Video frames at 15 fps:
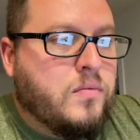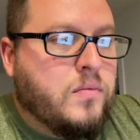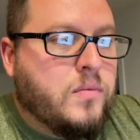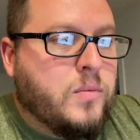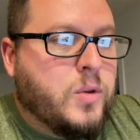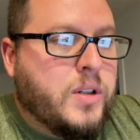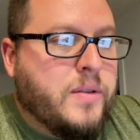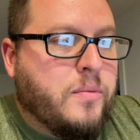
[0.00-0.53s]

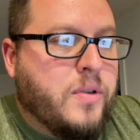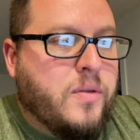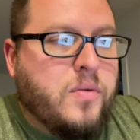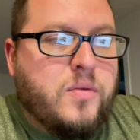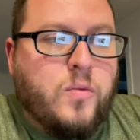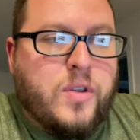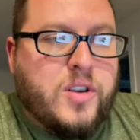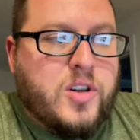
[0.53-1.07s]

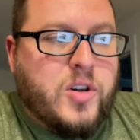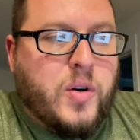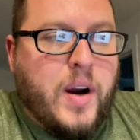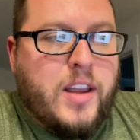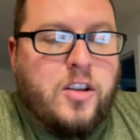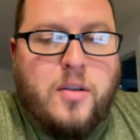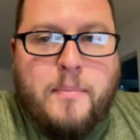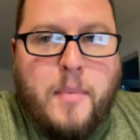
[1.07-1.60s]
With
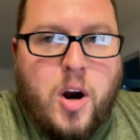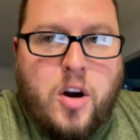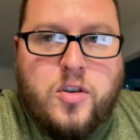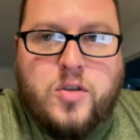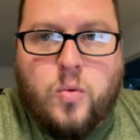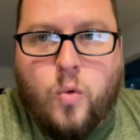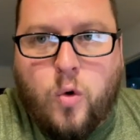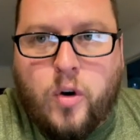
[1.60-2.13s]
trailer
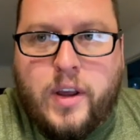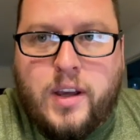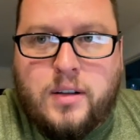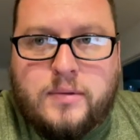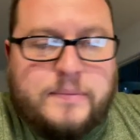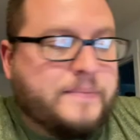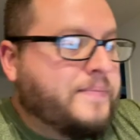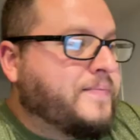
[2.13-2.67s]
merge
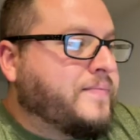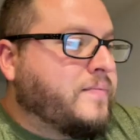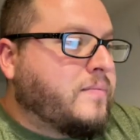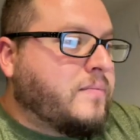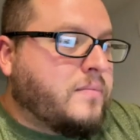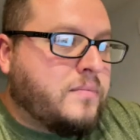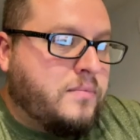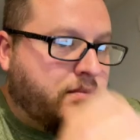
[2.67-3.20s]
warning.
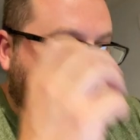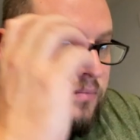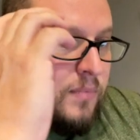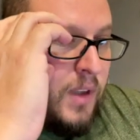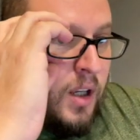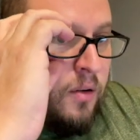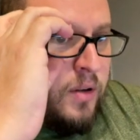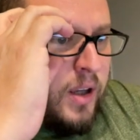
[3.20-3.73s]

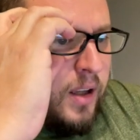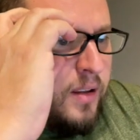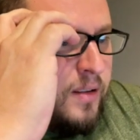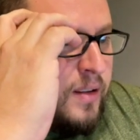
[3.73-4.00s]
Okay.